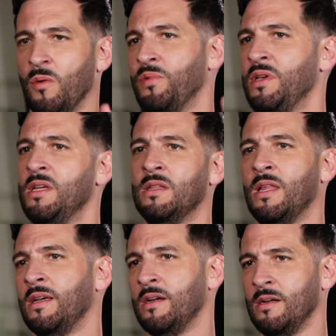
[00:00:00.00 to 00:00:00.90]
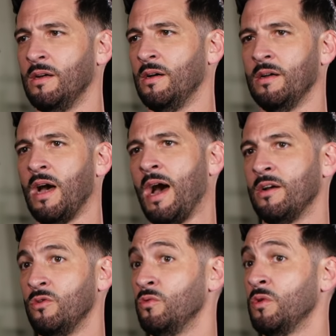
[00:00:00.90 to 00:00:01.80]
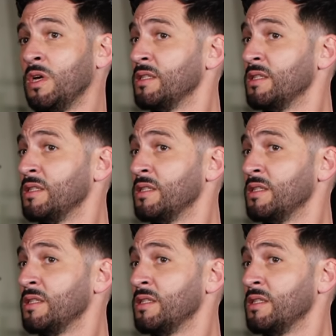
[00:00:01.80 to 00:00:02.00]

or being like a, a guy who